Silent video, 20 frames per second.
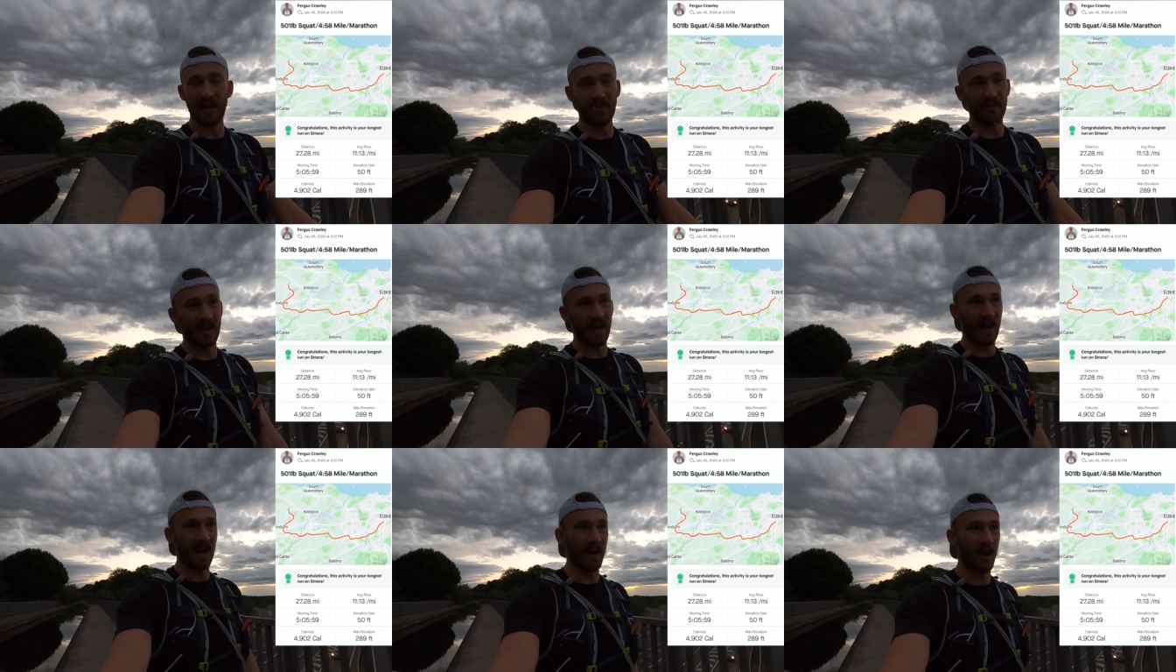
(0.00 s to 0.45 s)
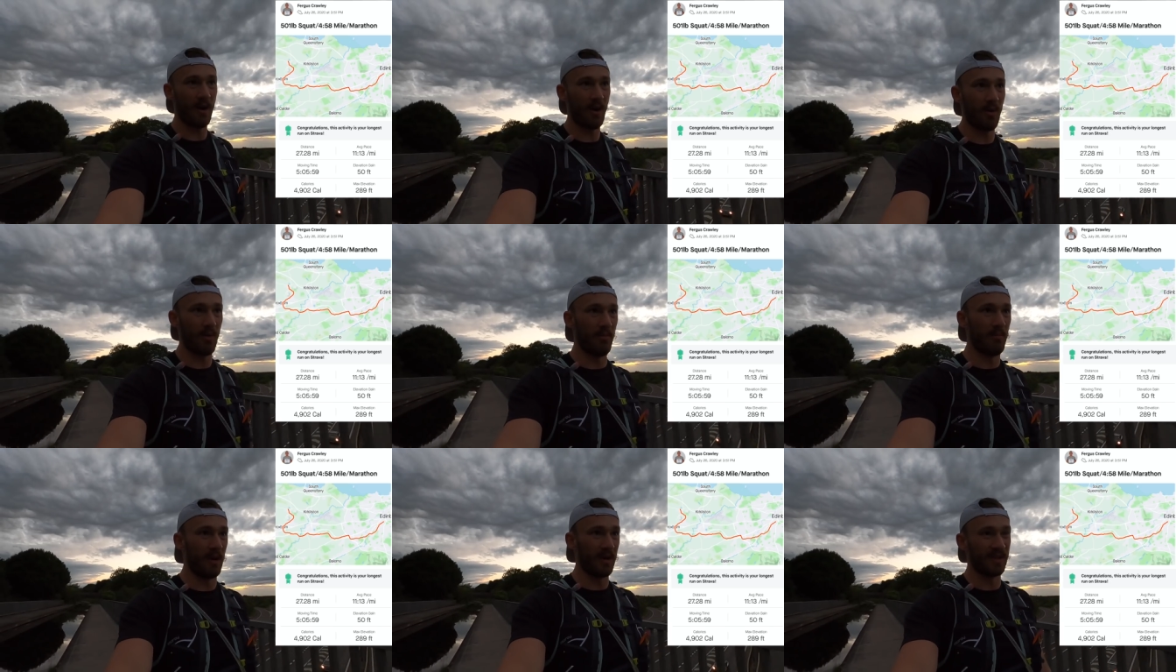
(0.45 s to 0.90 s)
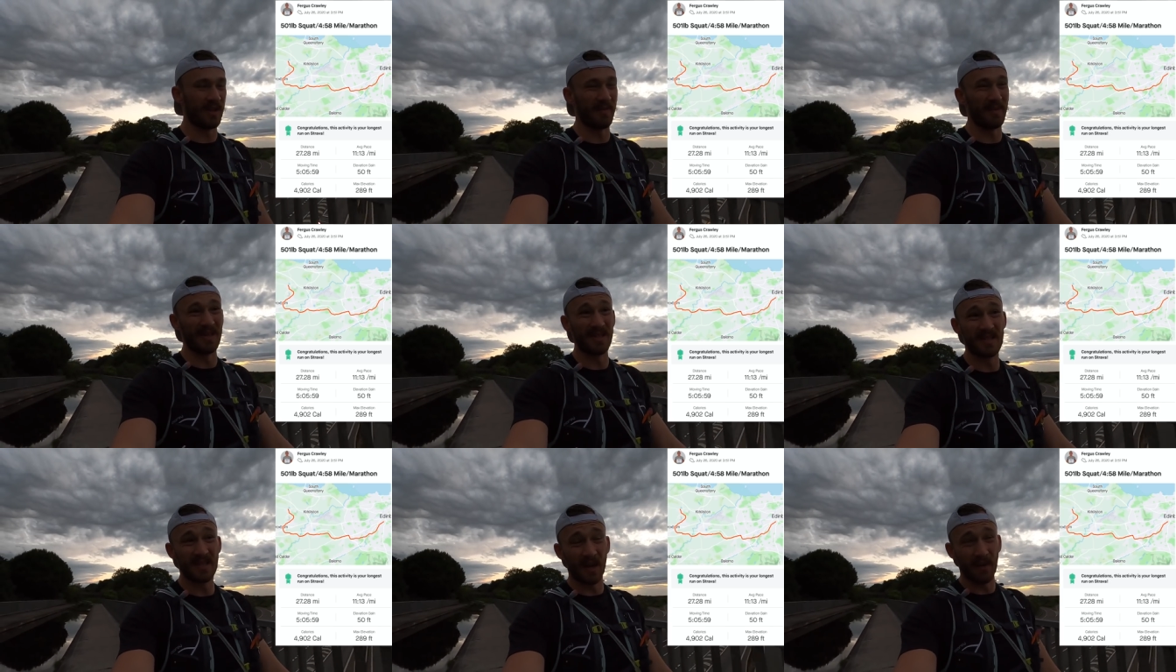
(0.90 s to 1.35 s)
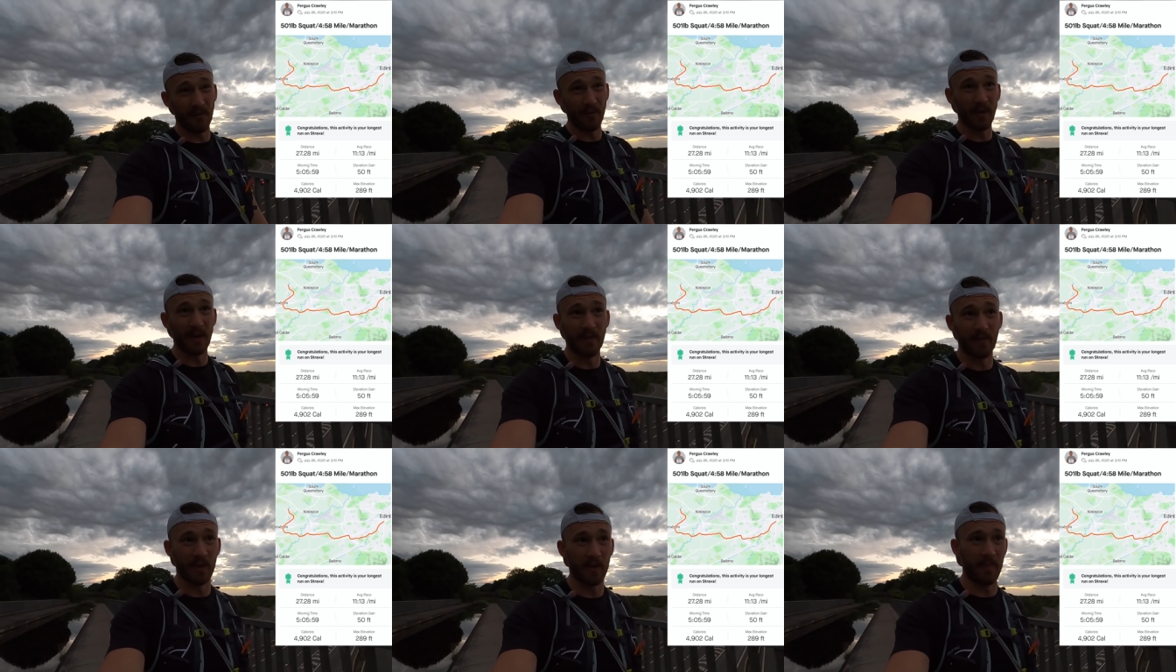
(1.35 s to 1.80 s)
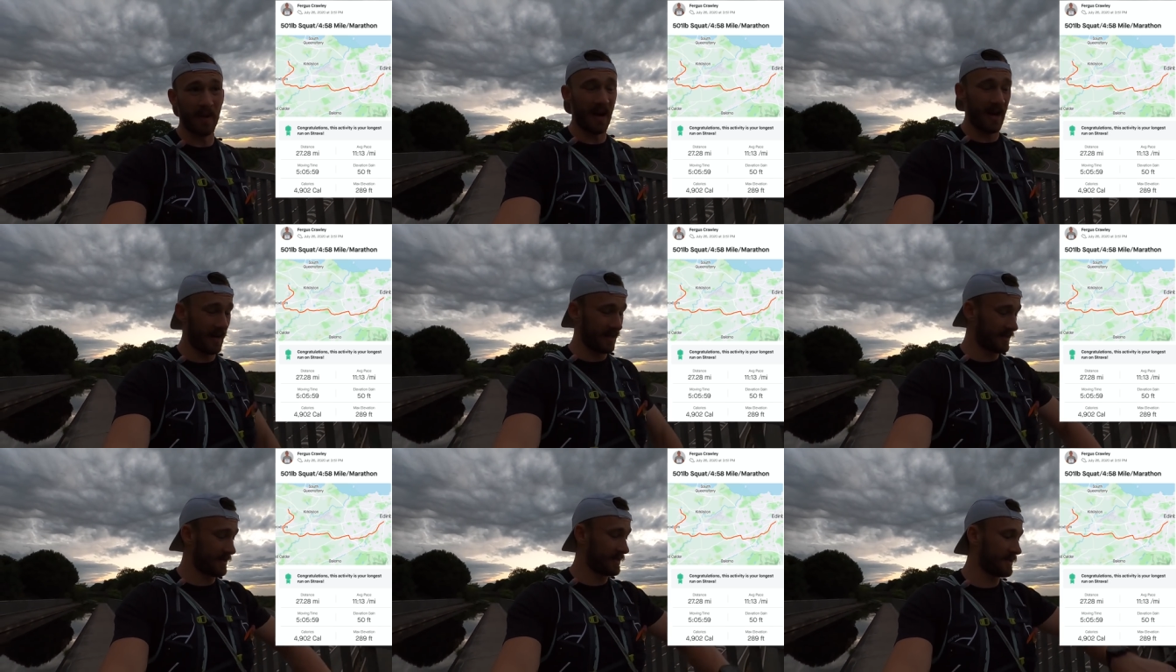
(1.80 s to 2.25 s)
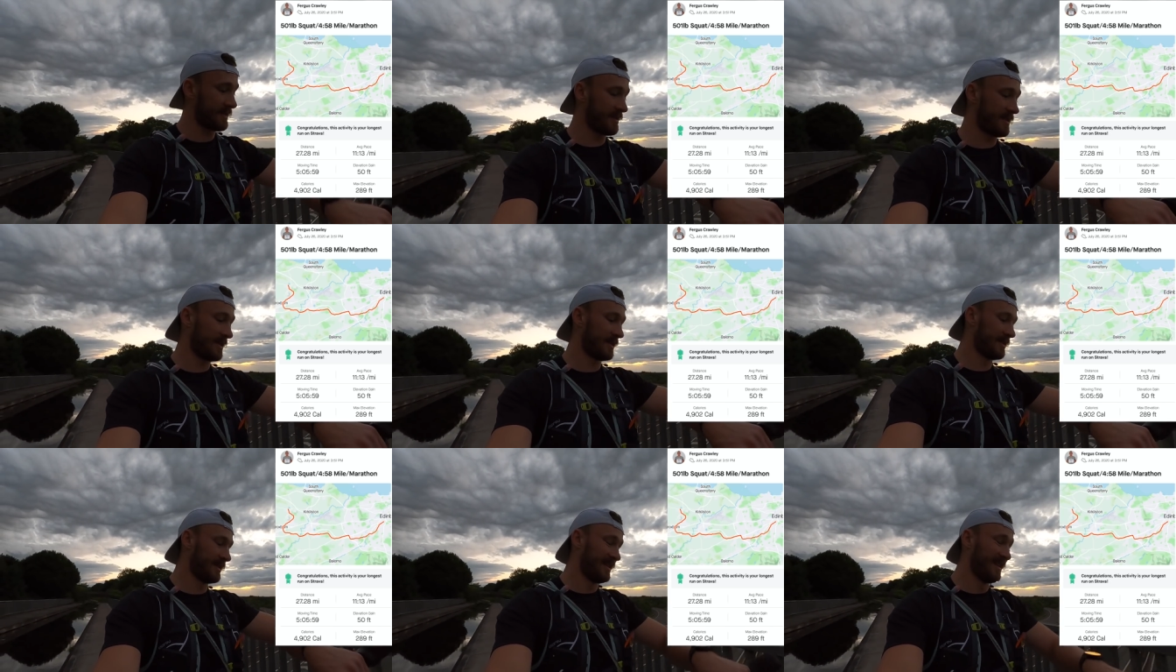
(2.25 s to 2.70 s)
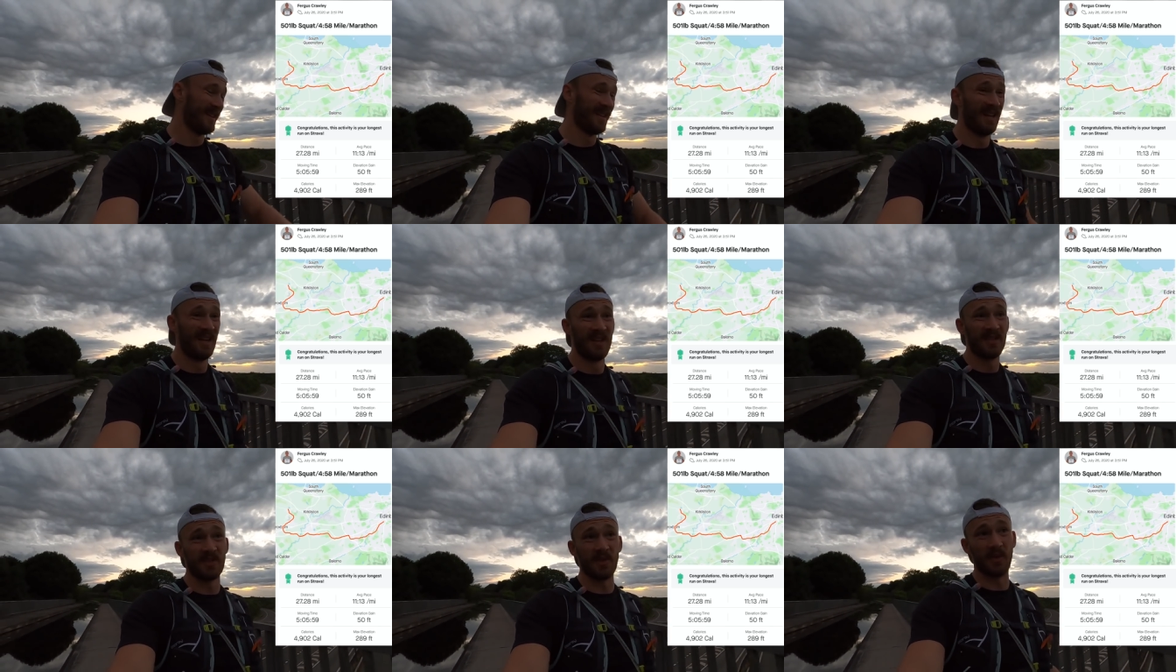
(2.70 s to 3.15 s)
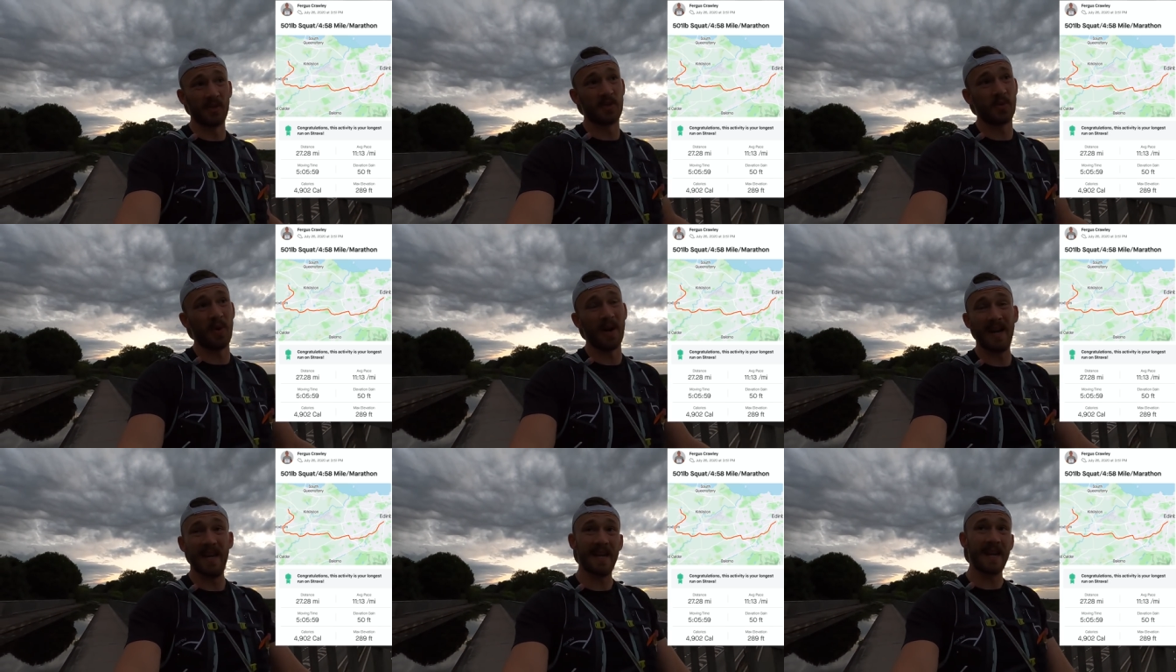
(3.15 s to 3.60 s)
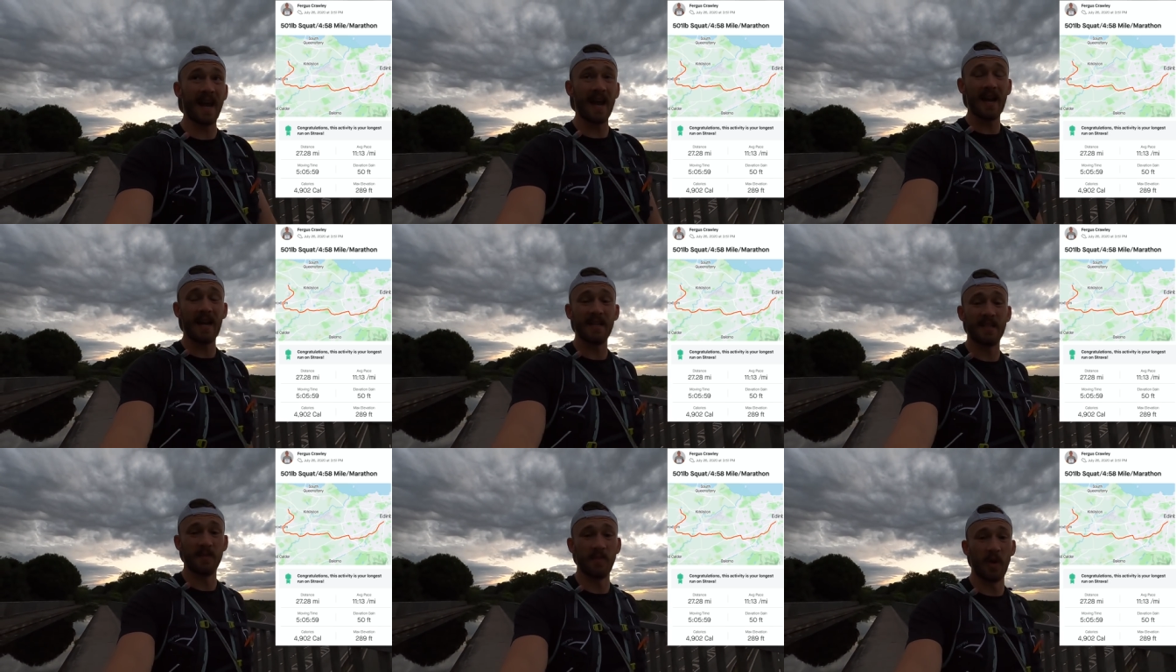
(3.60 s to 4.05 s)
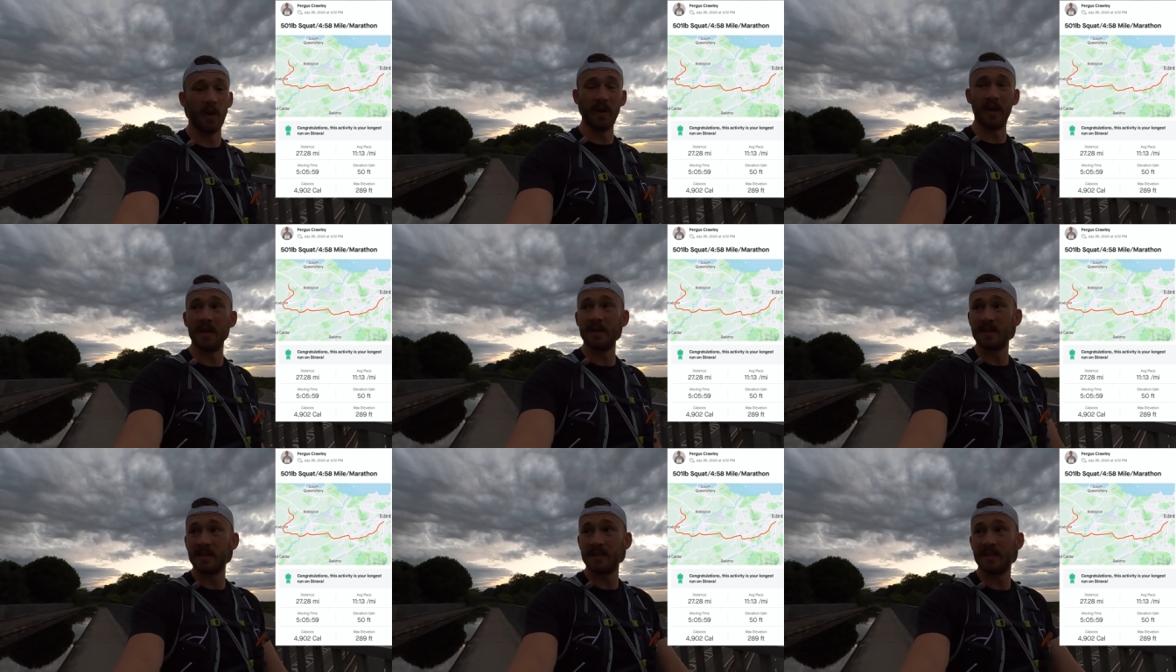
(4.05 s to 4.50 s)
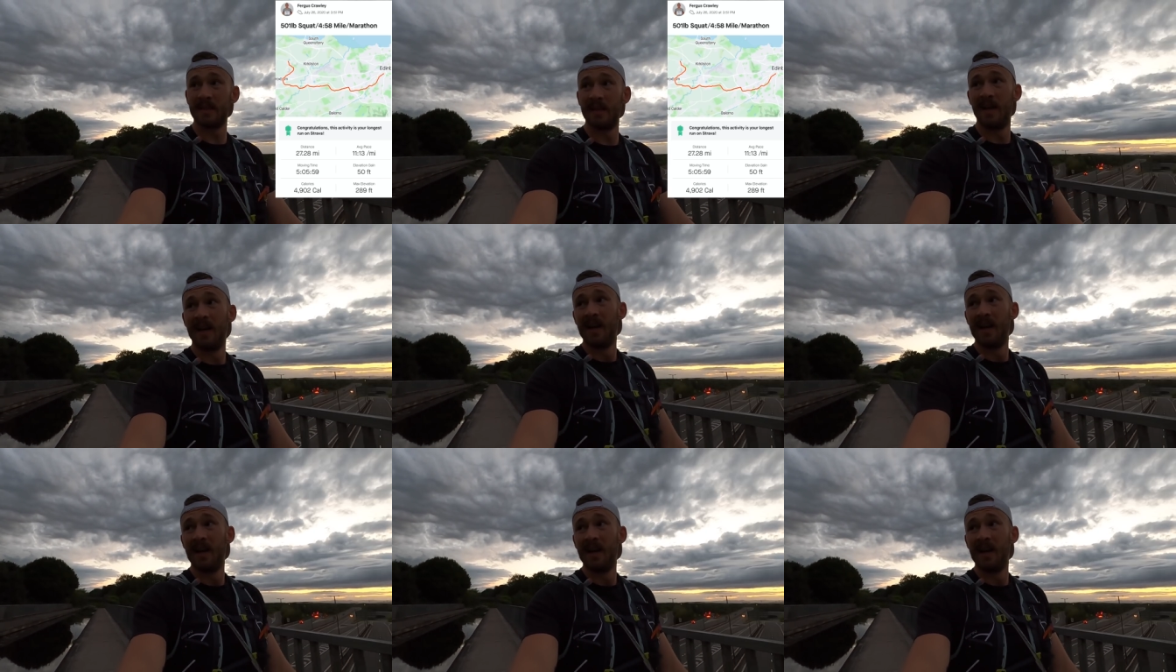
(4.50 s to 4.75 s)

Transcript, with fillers: given how much I've been suffering for the past sort of 20k, to be honest.